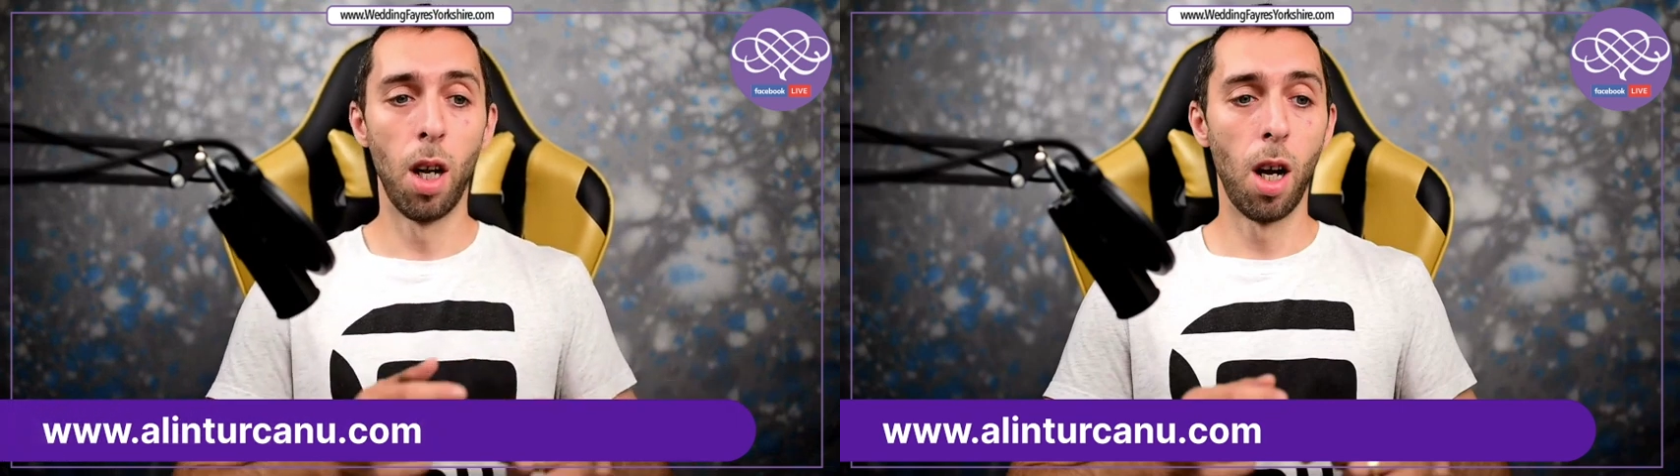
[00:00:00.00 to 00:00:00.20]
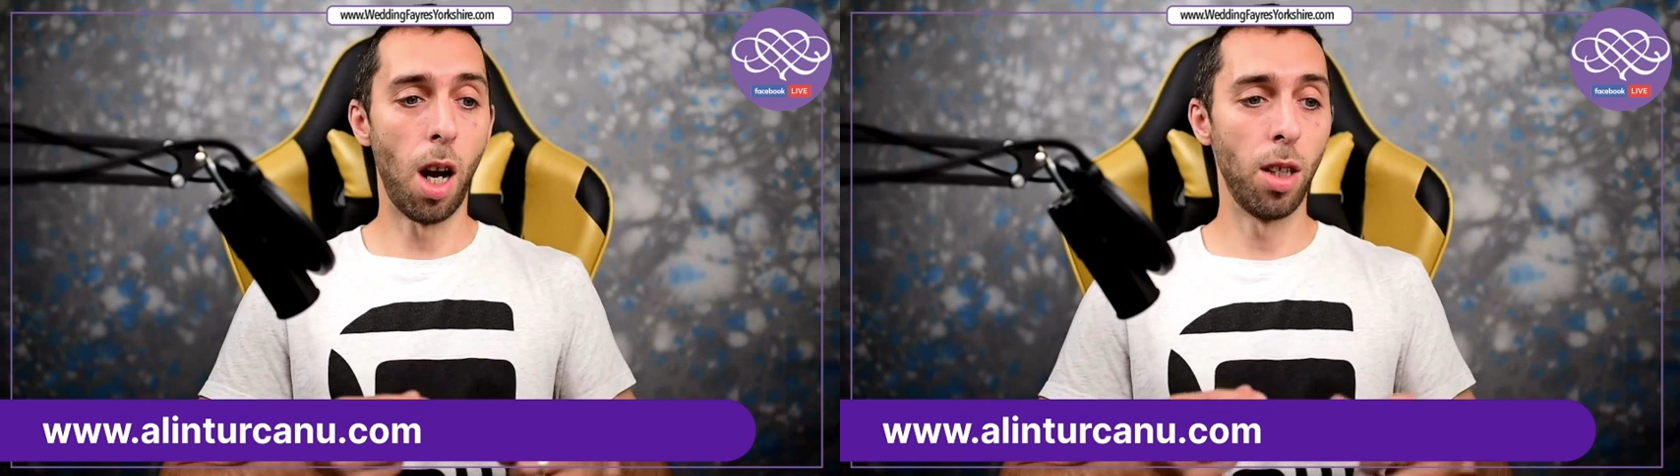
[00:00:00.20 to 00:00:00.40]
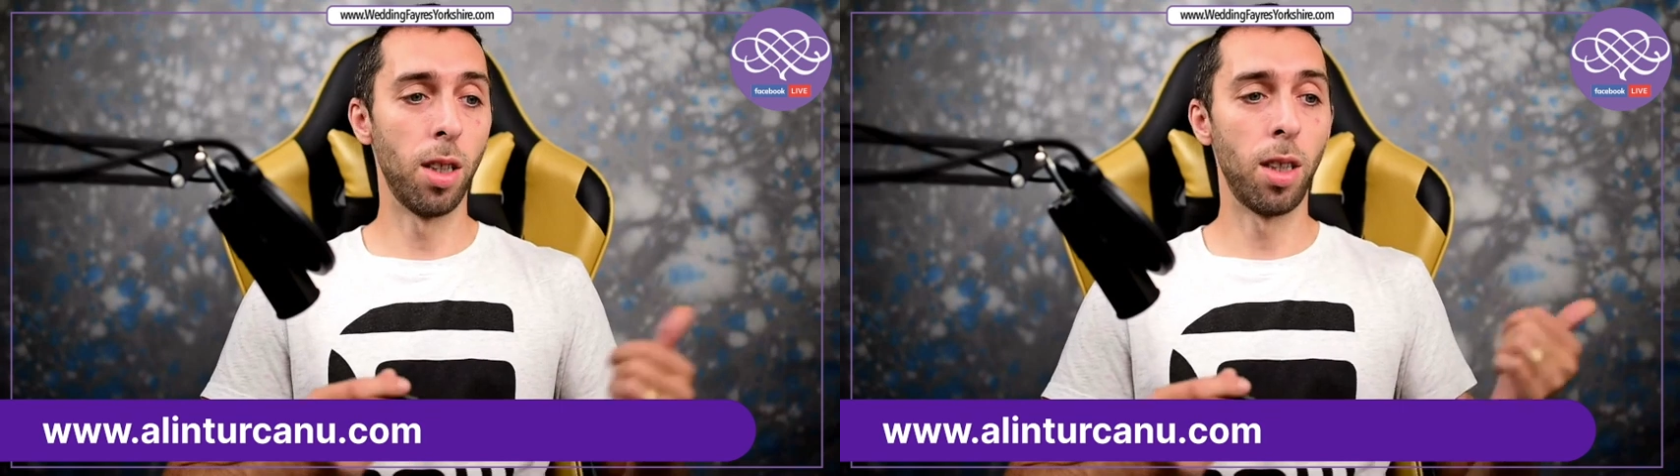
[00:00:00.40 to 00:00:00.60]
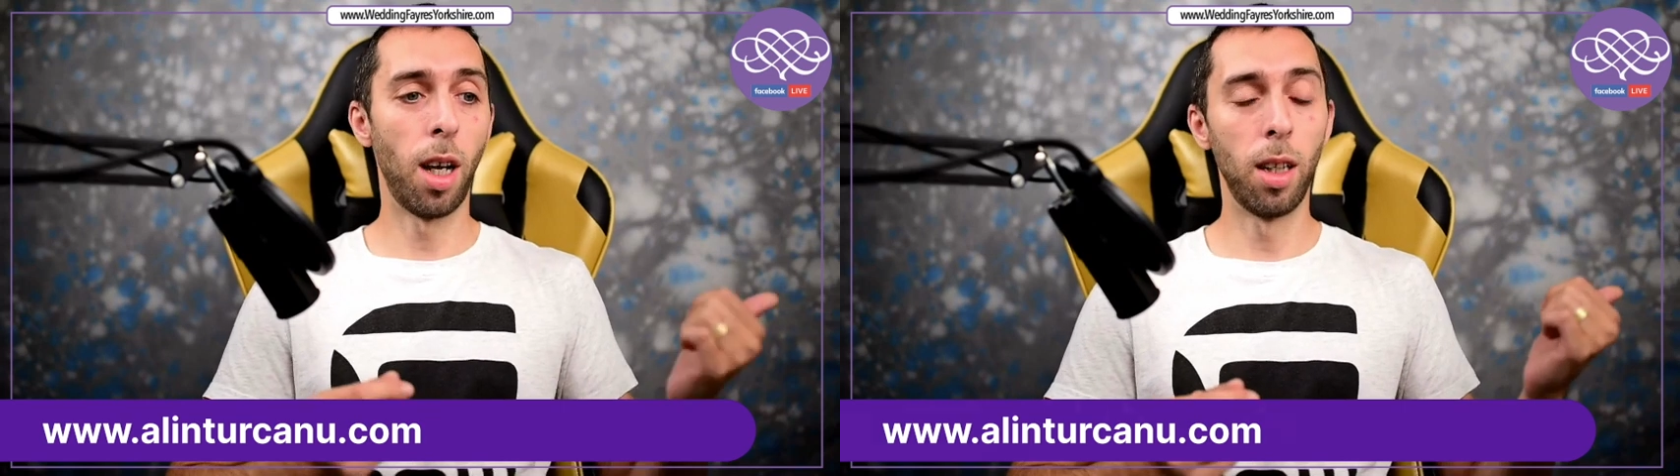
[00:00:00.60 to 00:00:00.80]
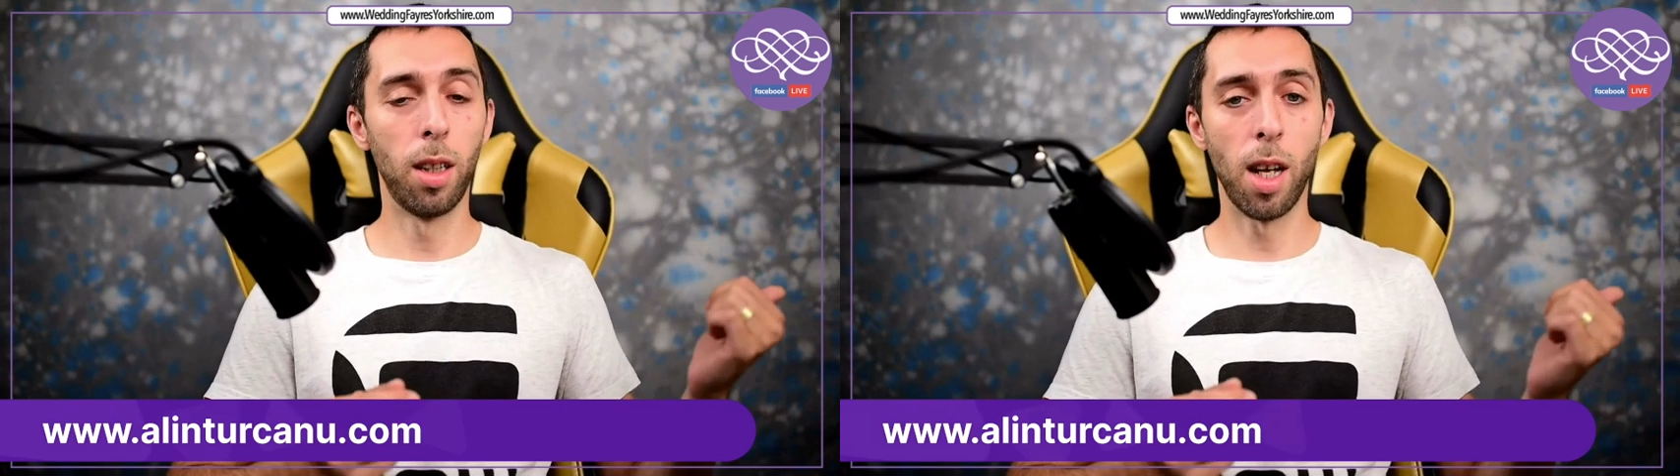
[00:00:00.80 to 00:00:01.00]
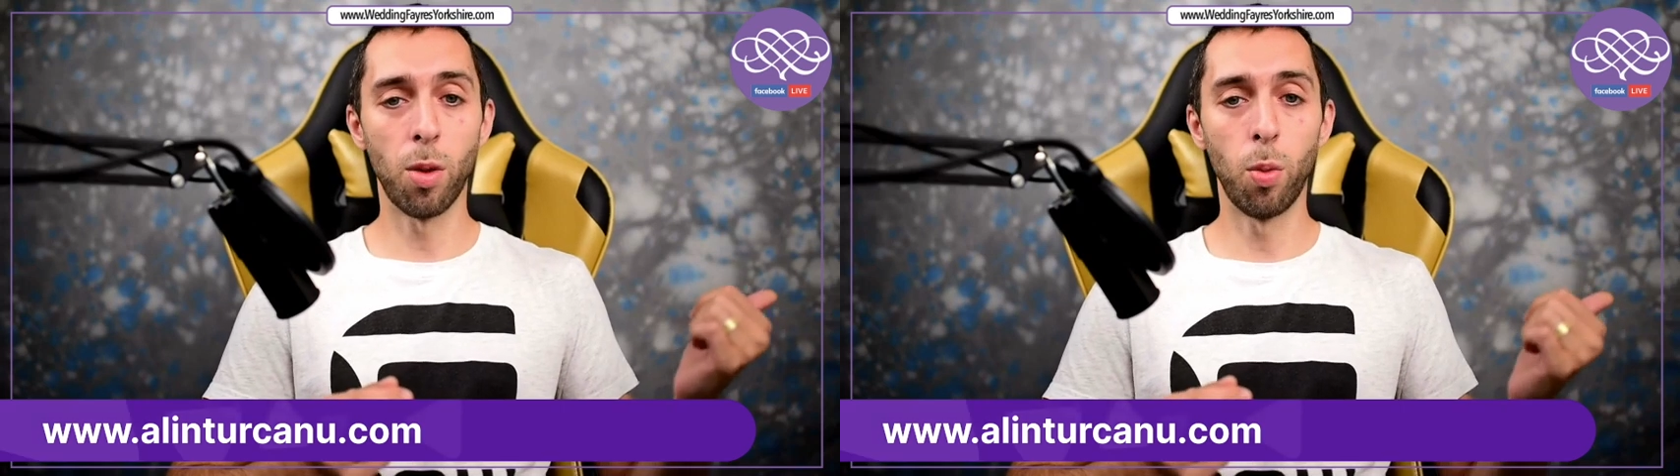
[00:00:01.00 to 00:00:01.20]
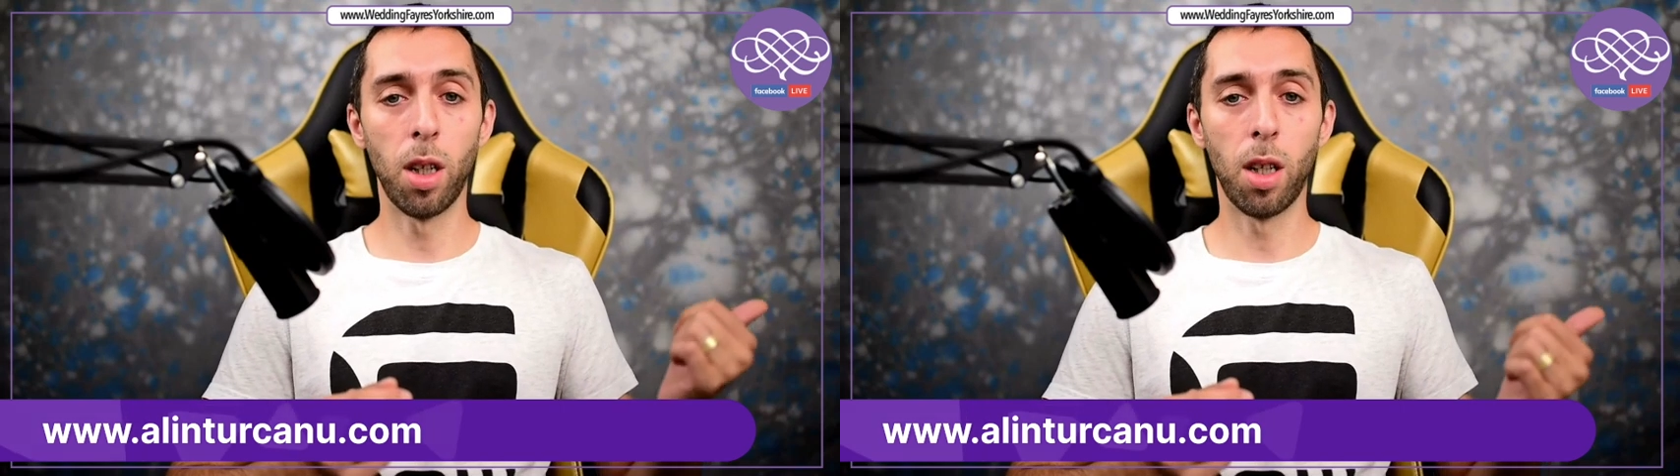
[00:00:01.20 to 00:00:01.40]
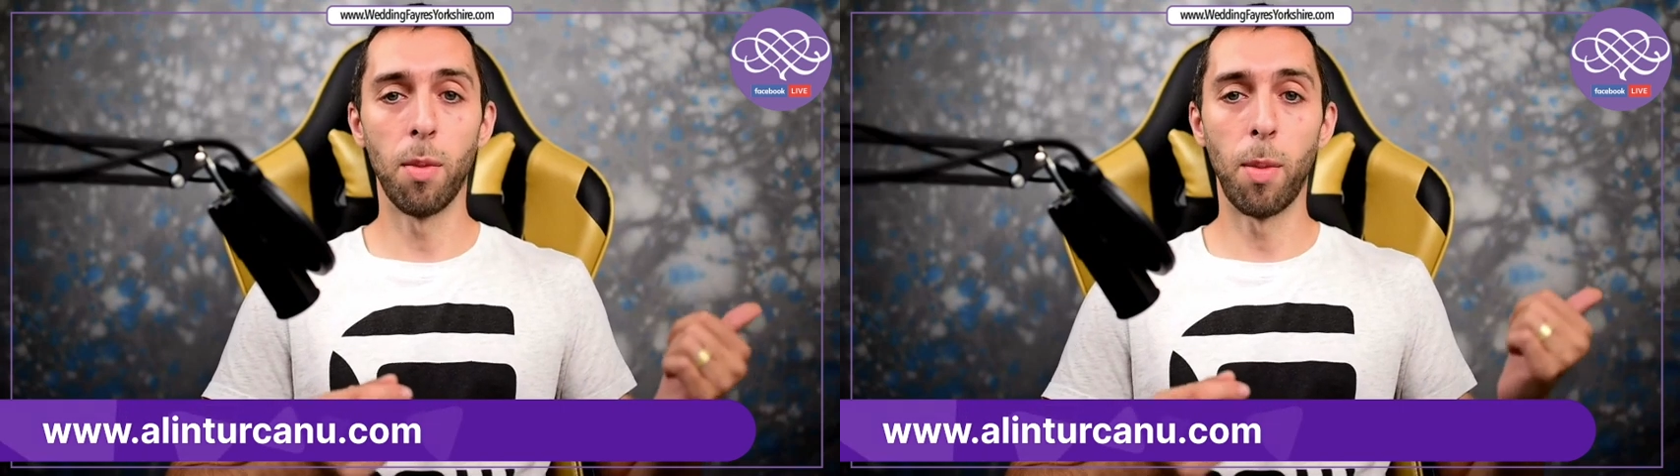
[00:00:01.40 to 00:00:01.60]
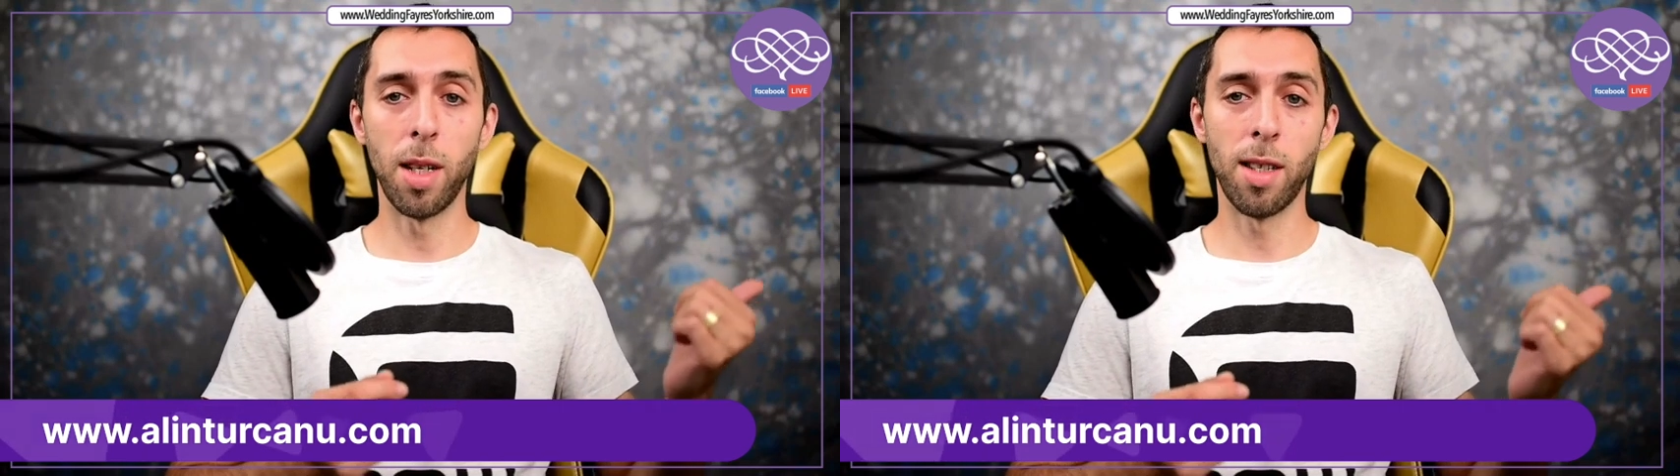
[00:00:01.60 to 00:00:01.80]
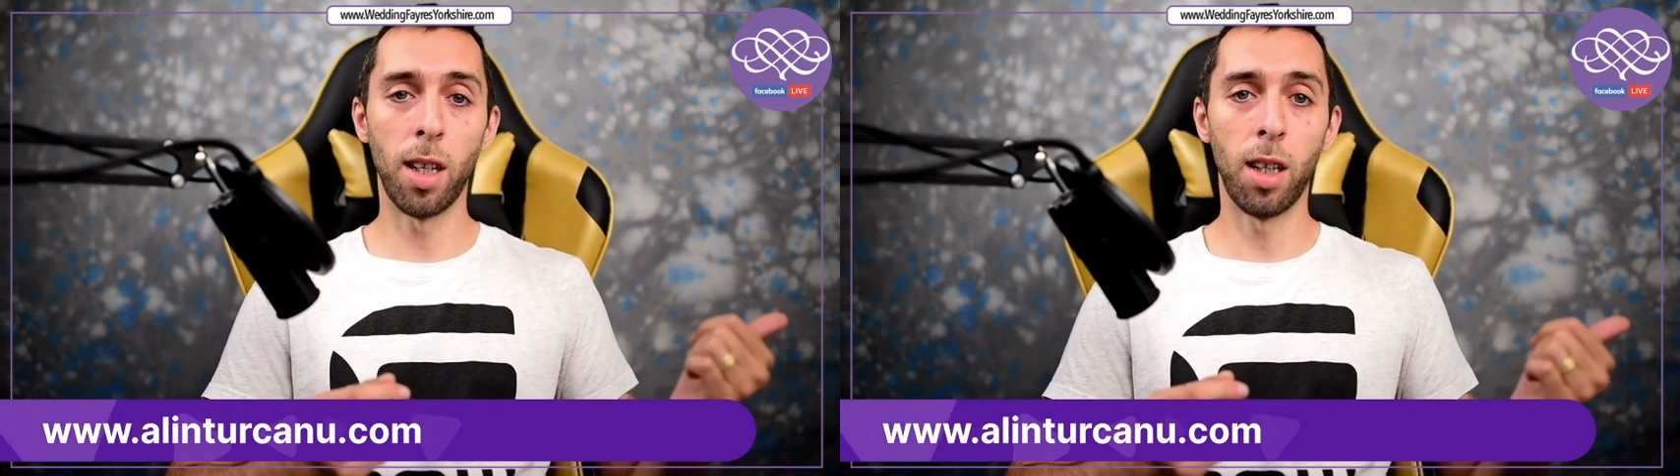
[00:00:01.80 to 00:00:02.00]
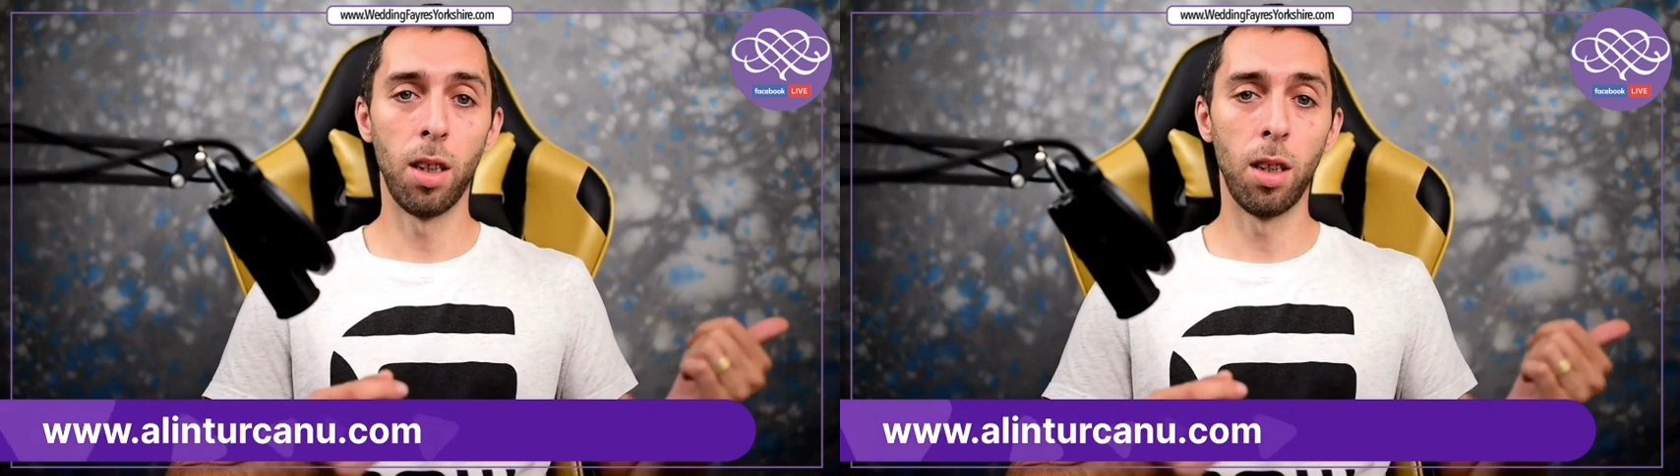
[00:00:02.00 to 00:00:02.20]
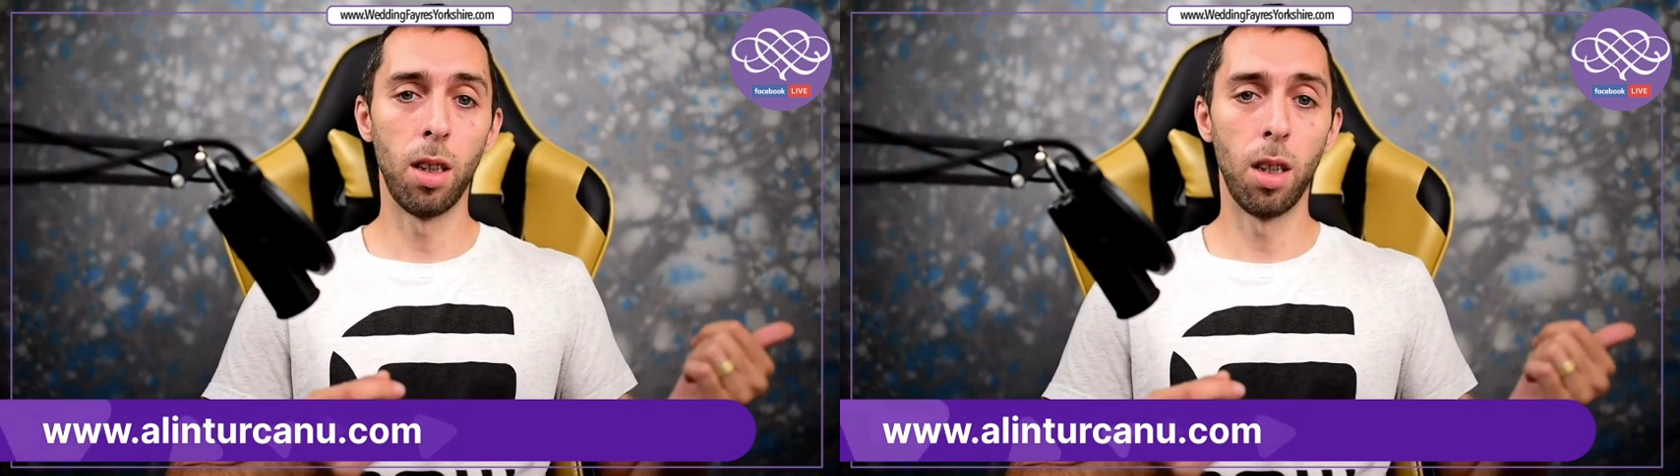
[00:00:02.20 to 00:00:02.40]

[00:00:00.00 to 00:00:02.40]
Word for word: i just had last week my second